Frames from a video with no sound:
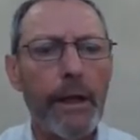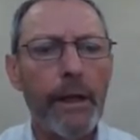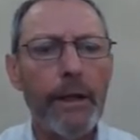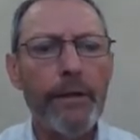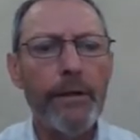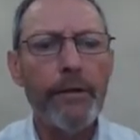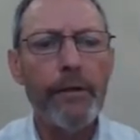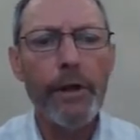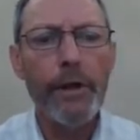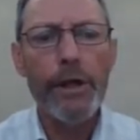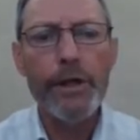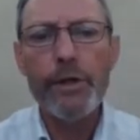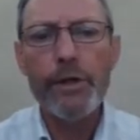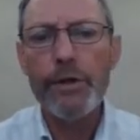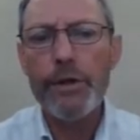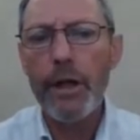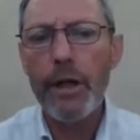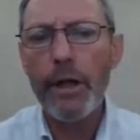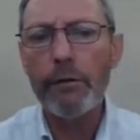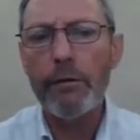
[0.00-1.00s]
You've got
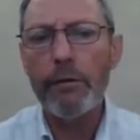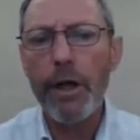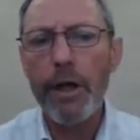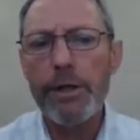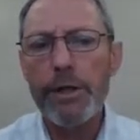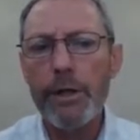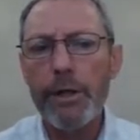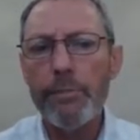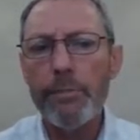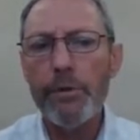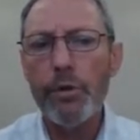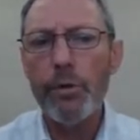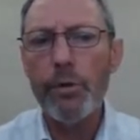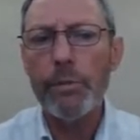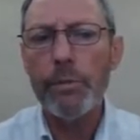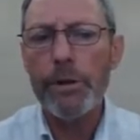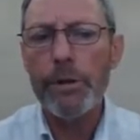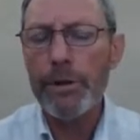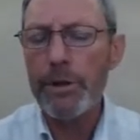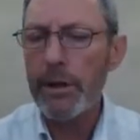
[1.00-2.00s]
issues like rhizome
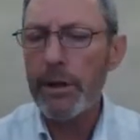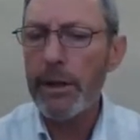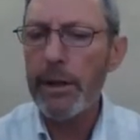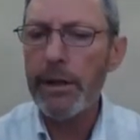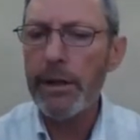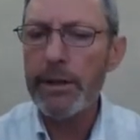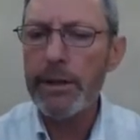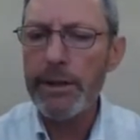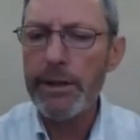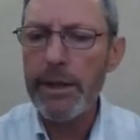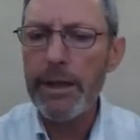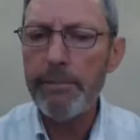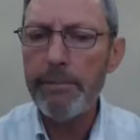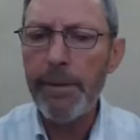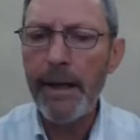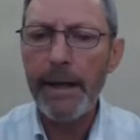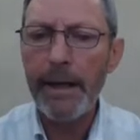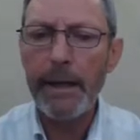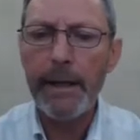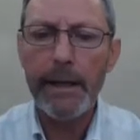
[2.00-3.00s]
dormancy and seed
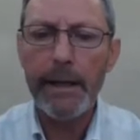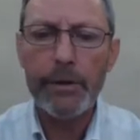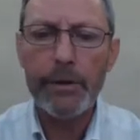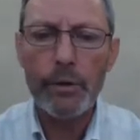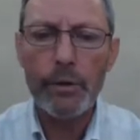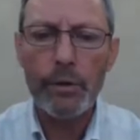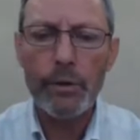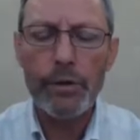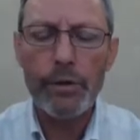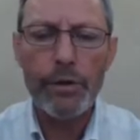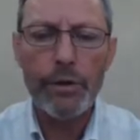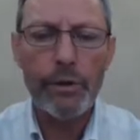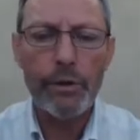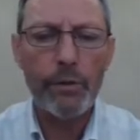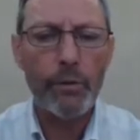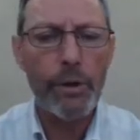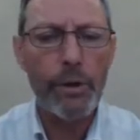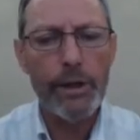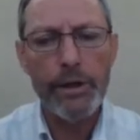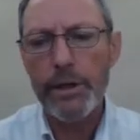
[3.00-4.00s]
bank
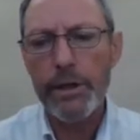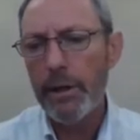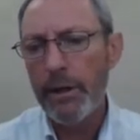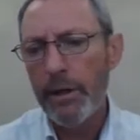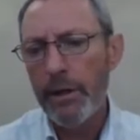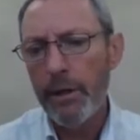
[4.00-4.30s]
exhaustion, which